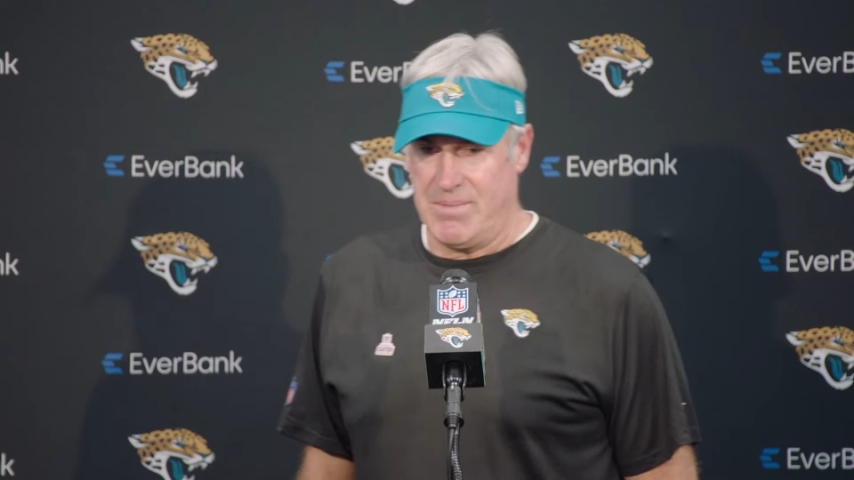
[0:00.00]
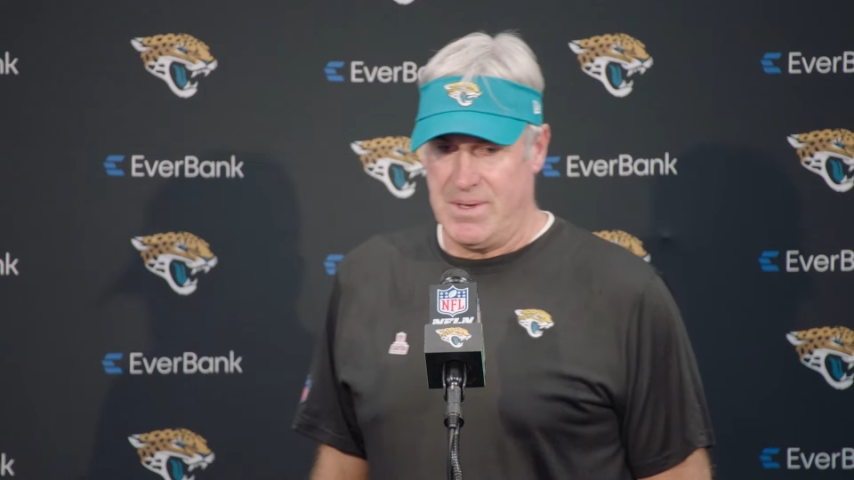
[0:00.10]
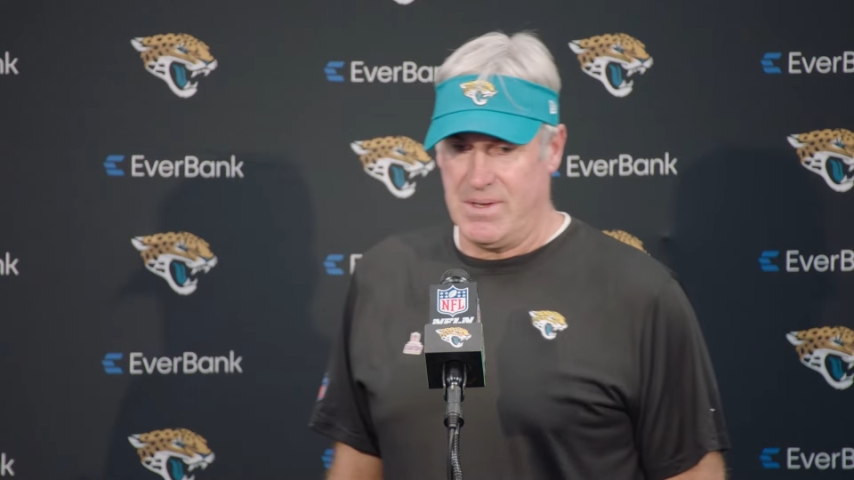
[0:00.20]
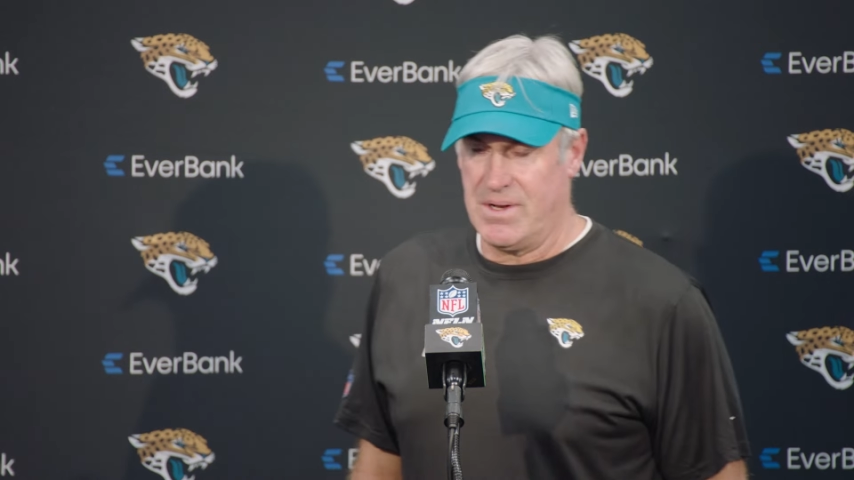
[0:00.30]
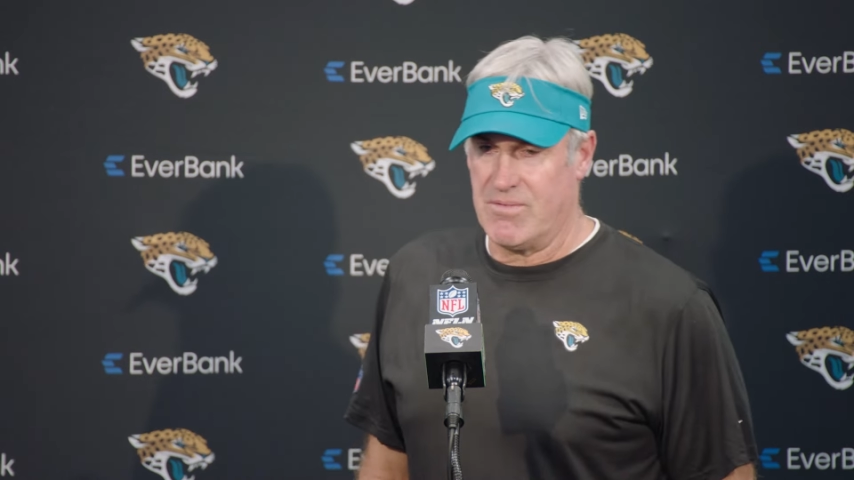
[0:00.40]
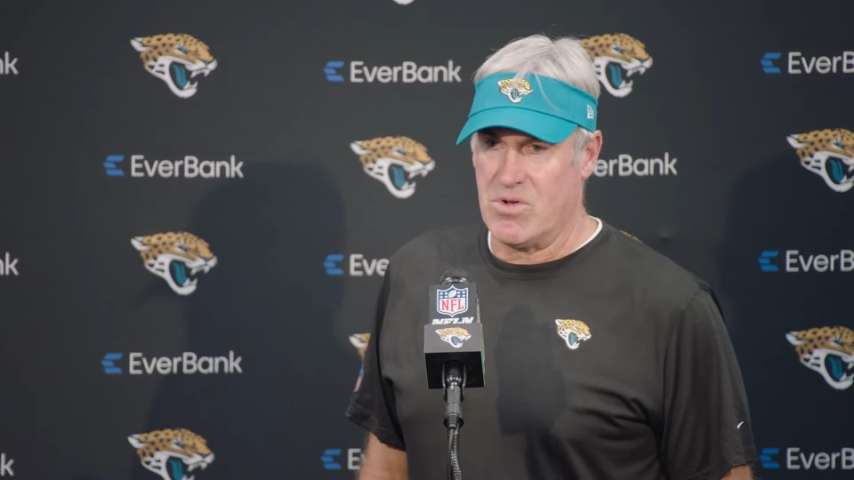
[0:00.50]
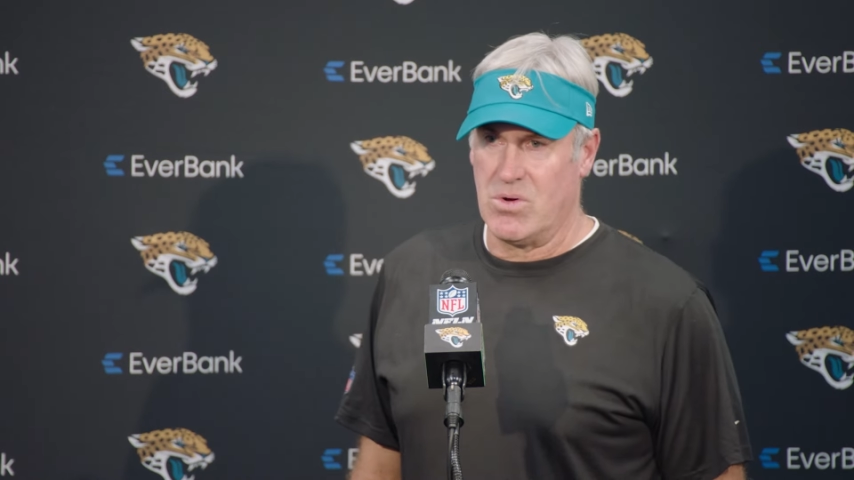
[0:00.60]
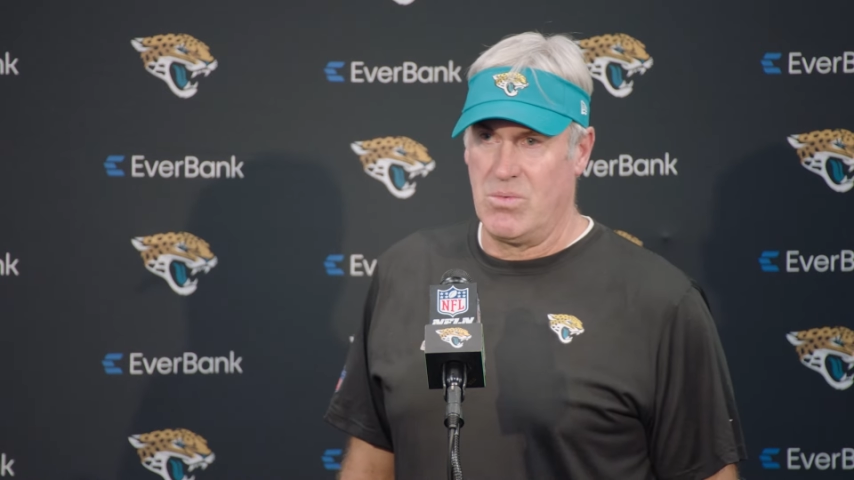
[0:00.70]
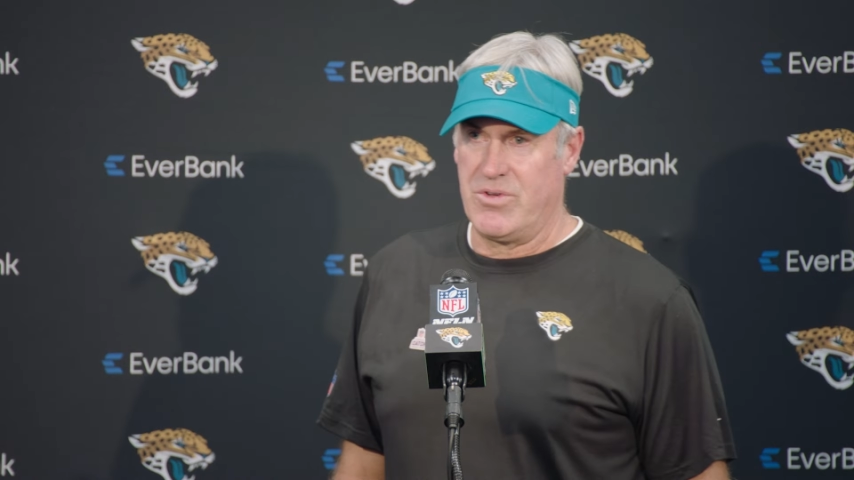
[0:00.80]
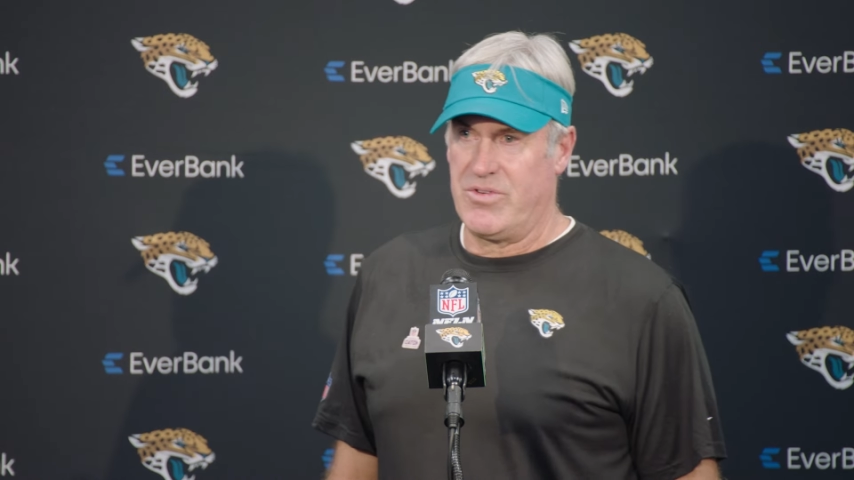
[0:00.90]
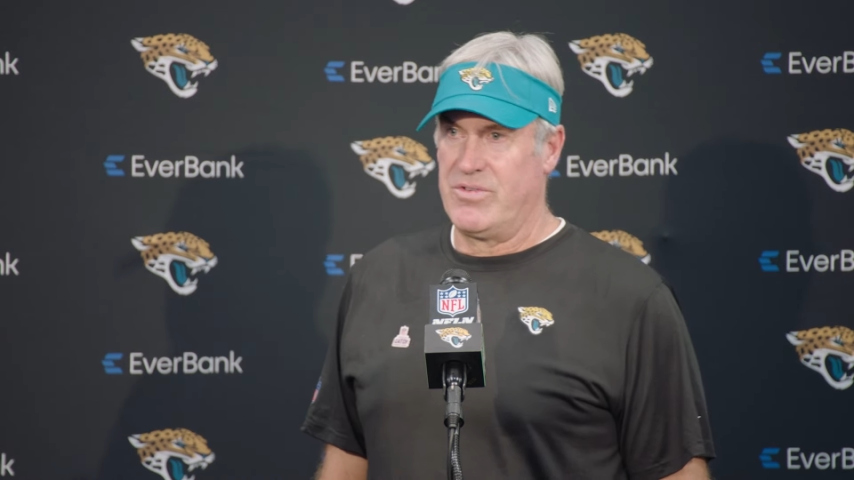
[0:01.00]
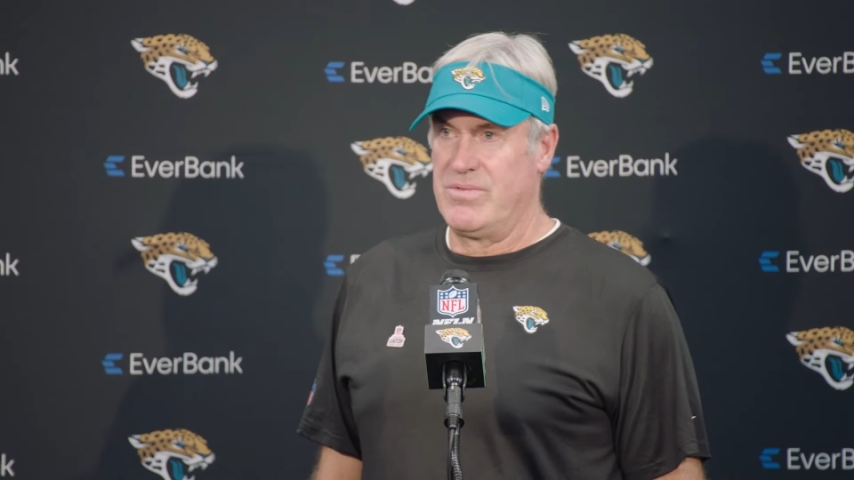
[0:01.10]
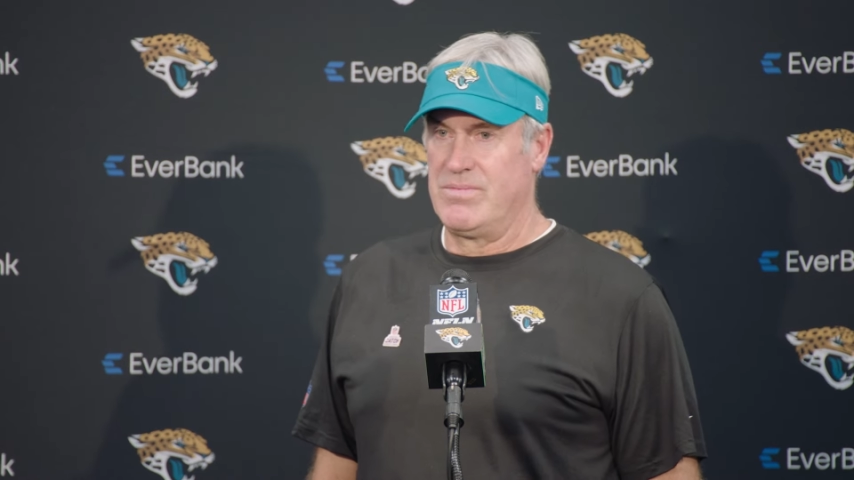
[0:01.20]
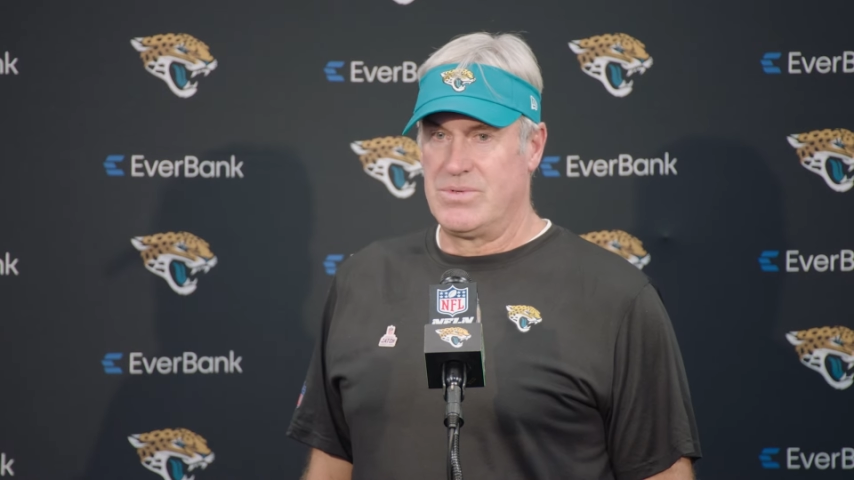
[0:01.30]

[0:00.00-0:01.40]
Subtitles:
I mean, you never know which